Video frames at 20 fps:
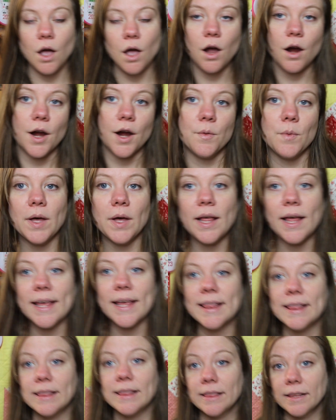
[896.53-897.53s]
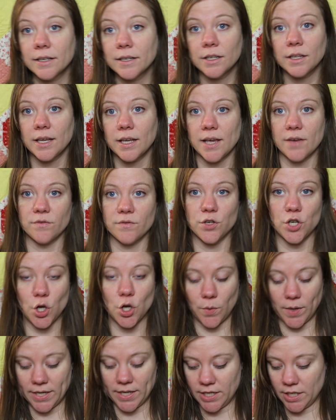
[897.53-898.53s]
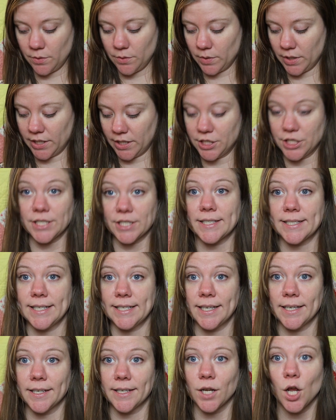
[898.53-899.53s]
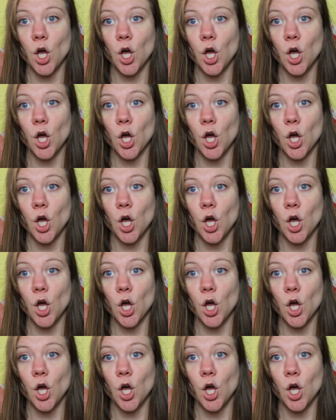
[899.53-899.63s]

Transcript: Alright, well, I literally have no idea what I just did